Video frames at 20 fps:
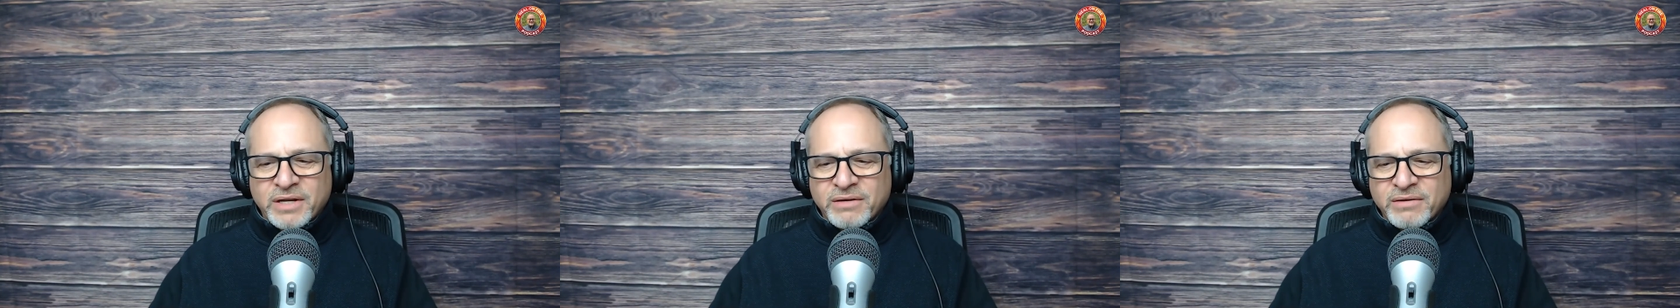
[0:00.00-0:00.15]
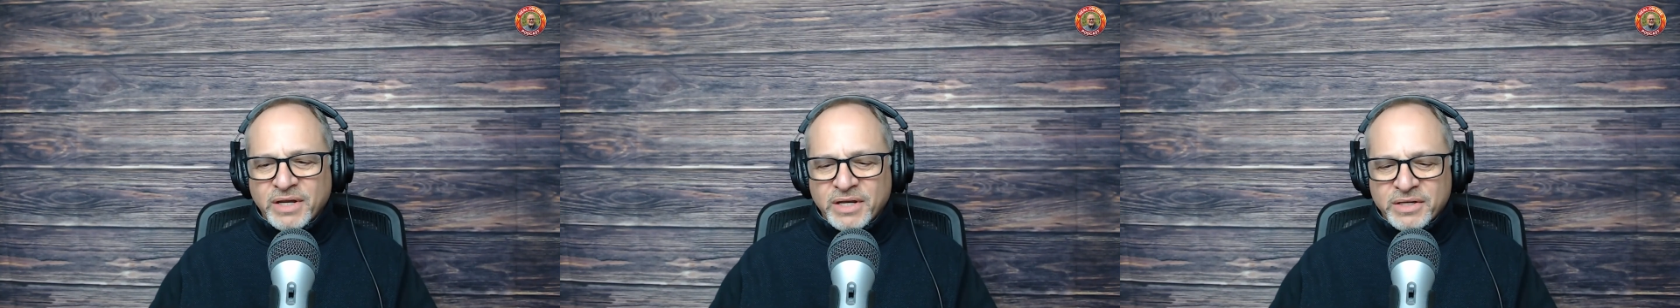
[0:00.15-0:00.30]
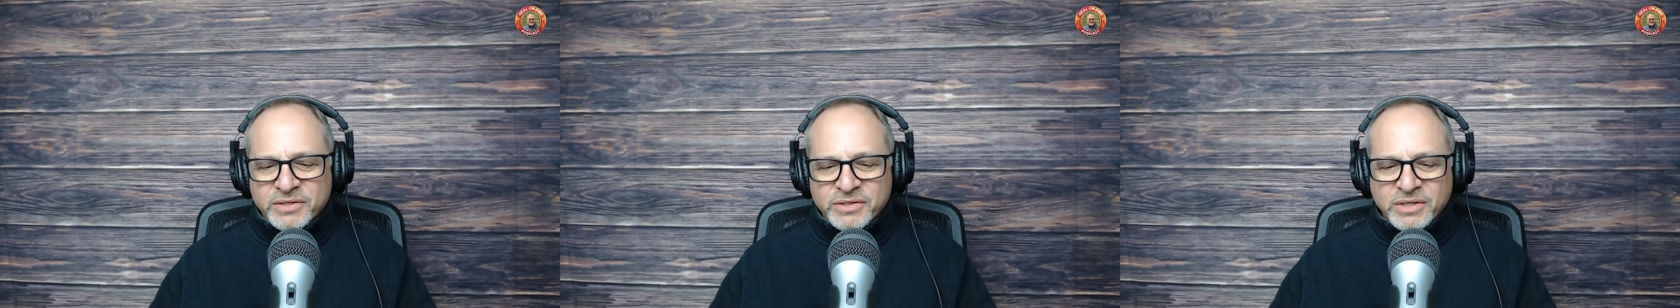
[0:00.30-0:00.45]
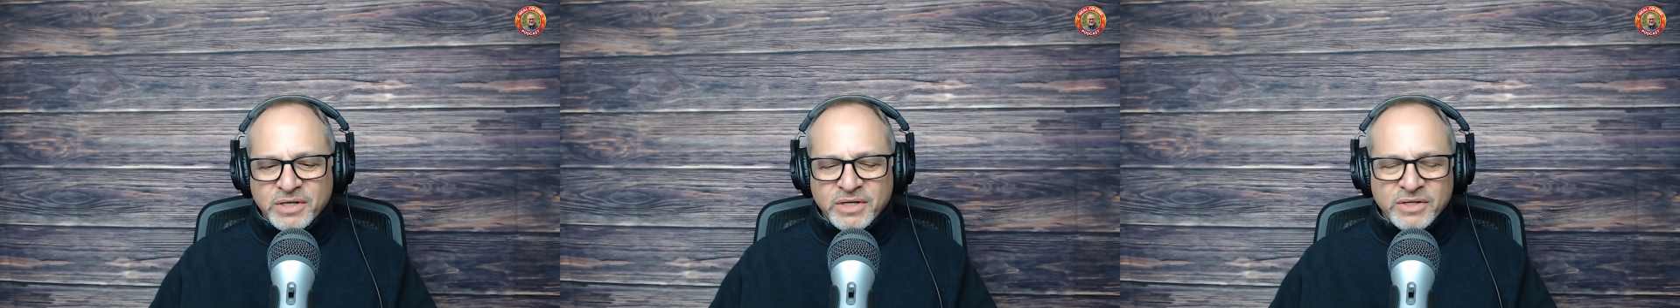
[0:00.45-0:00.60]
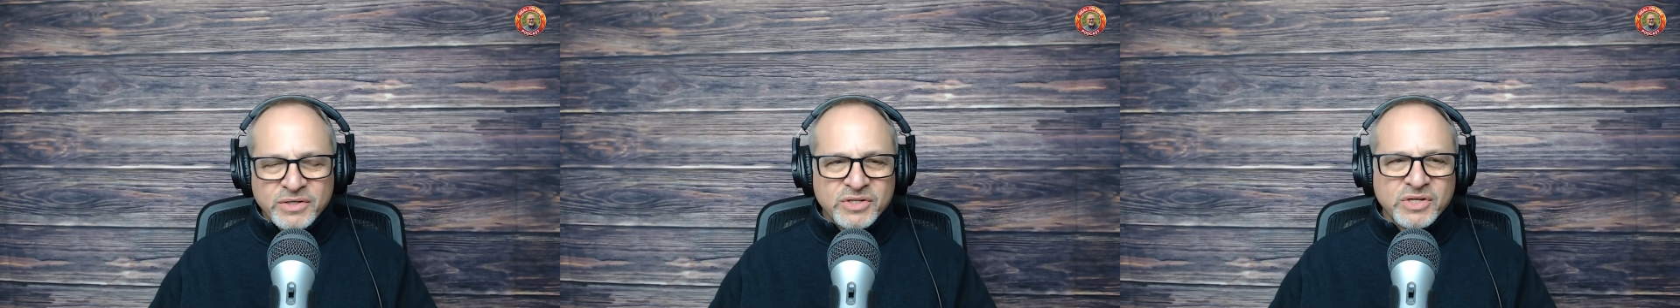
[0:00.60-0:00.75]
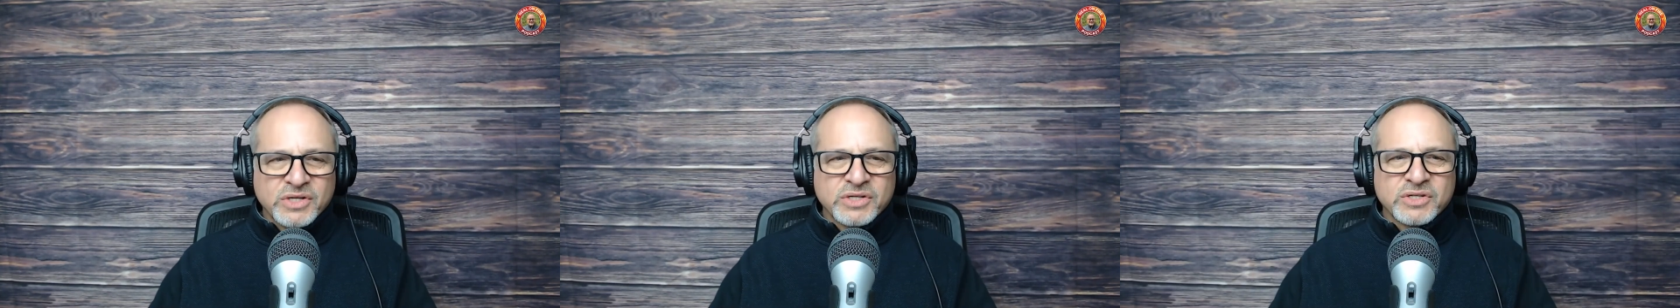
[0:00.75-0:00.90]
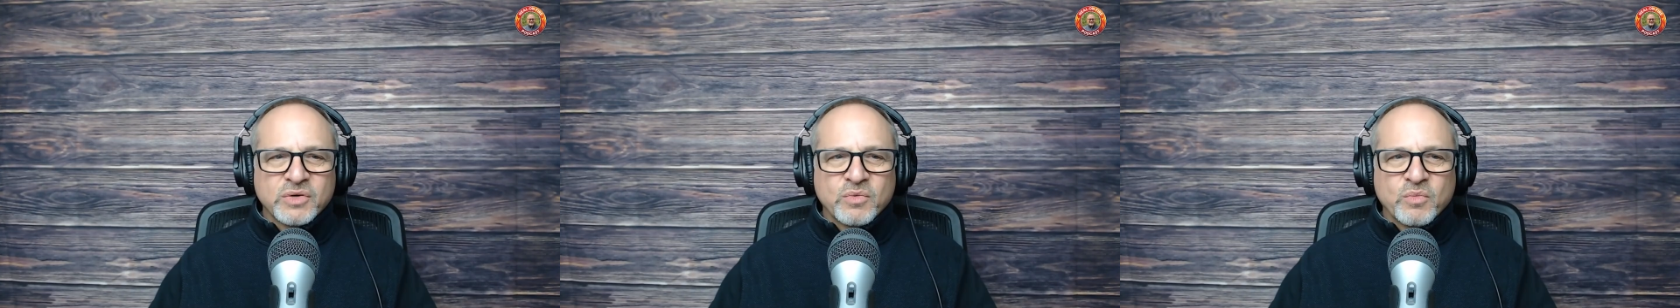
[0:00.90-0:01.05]
it's
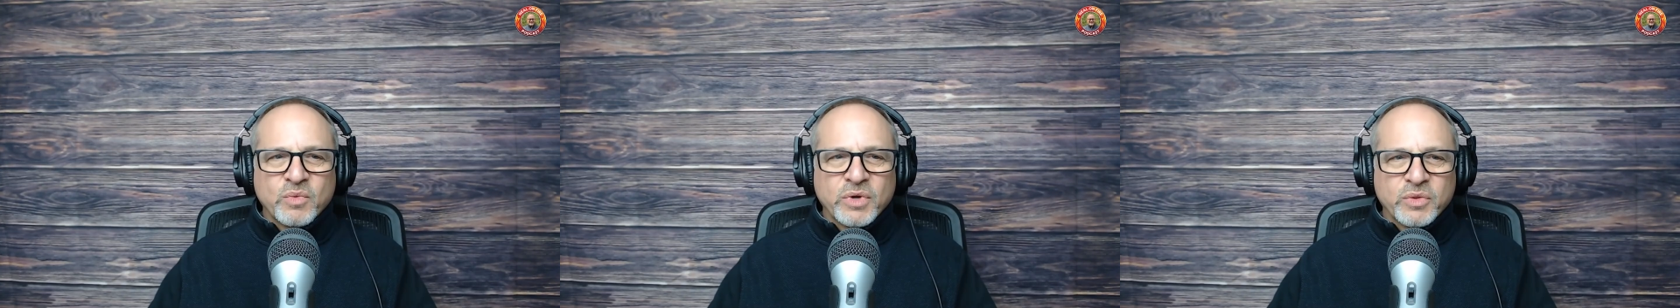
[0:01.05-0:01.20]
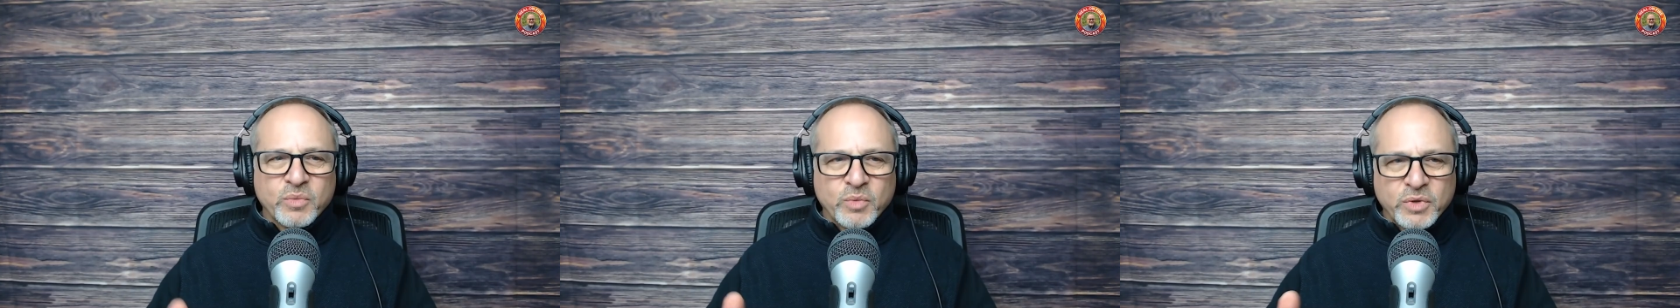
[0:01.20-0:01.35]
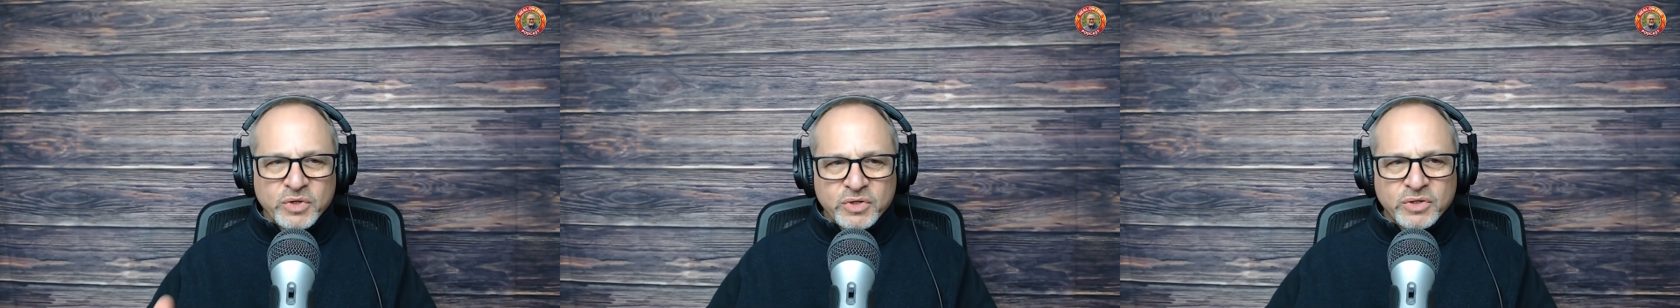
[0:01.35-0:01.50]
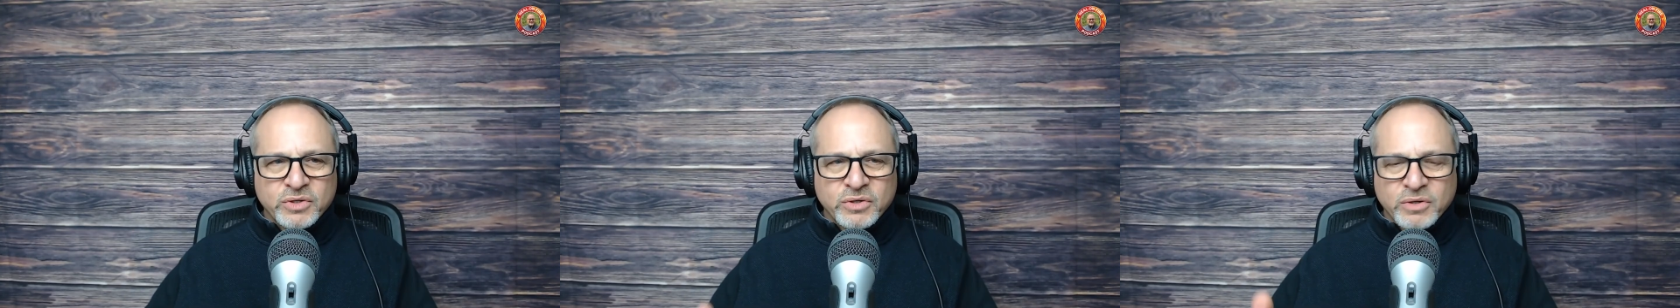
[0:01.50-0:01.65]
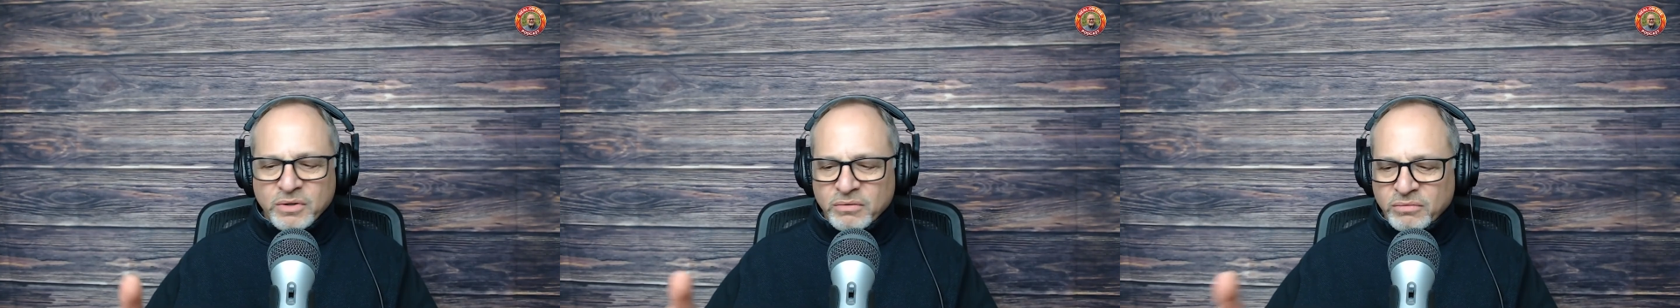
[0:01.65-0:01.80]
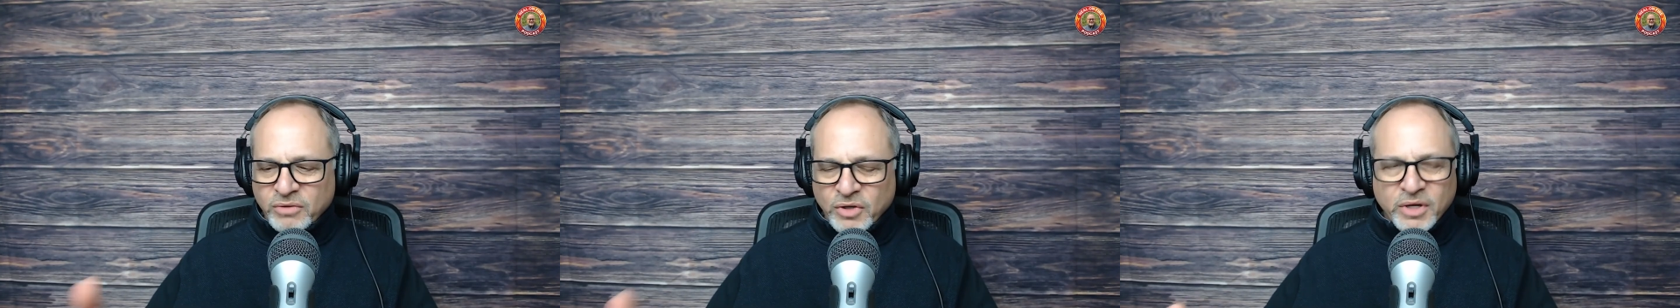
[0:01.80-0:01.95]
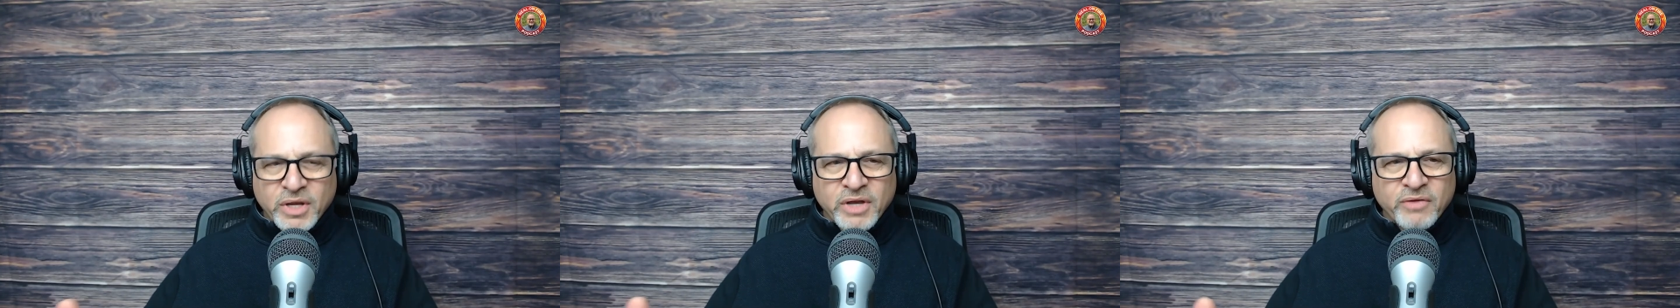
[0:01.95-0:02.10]
consistent with what you're
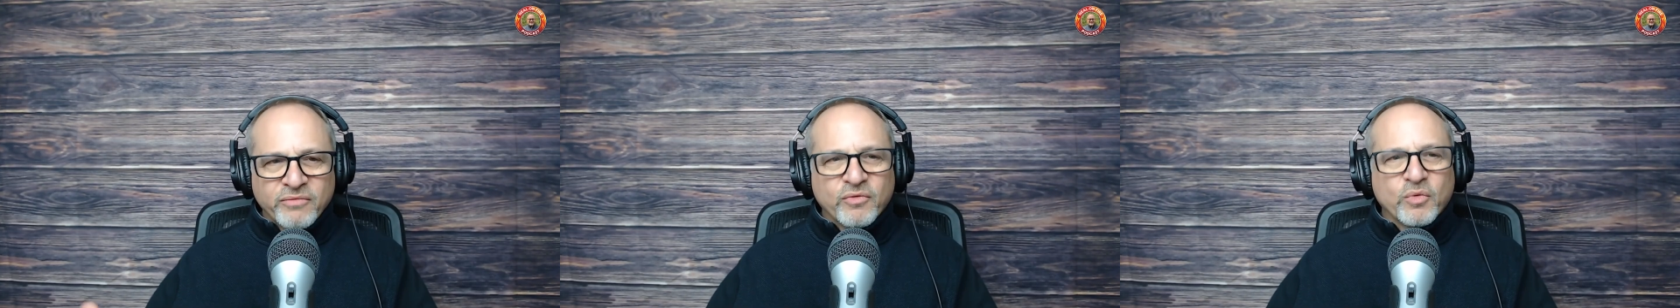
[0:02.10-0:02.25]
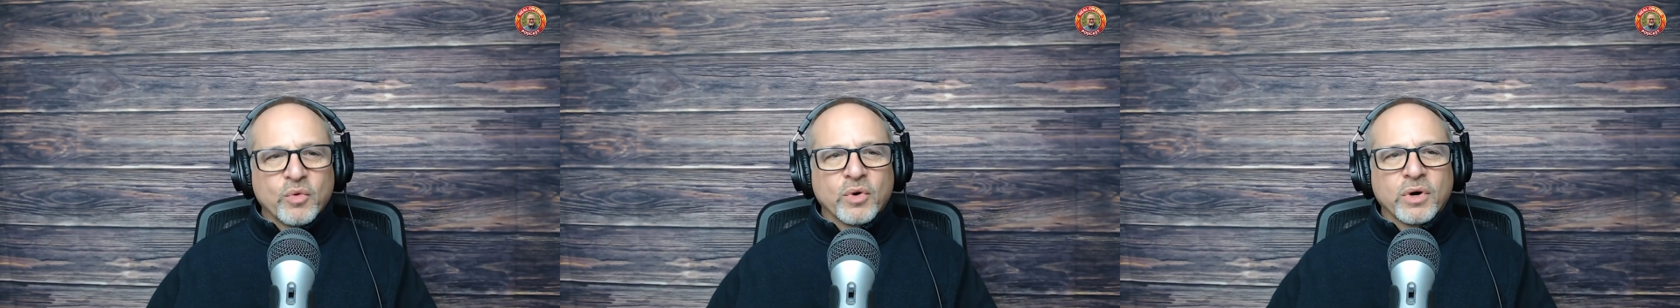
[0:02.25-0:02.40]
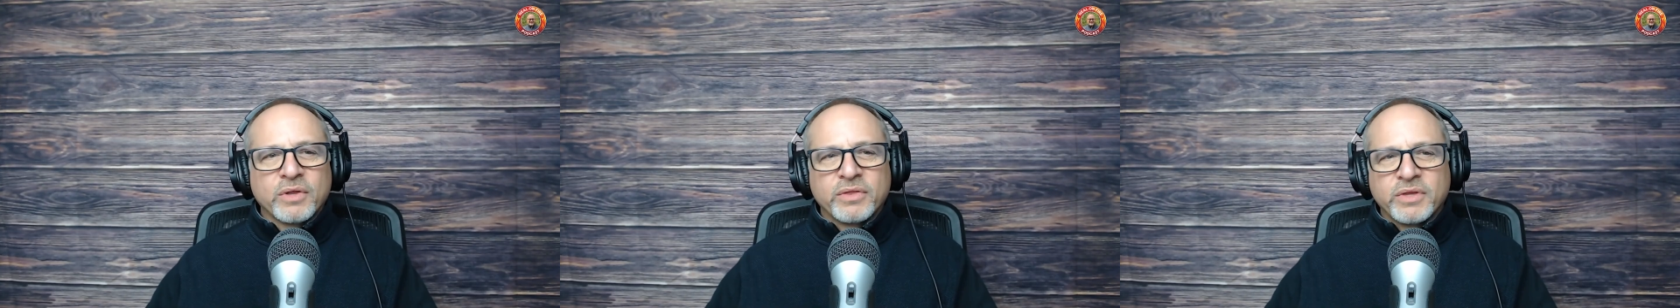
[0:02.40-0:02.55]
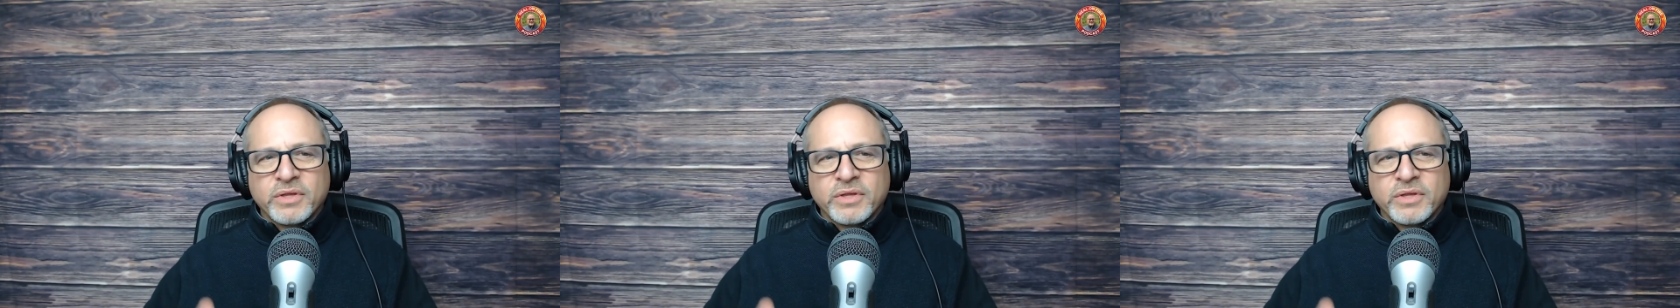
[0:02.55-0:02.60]
looking for and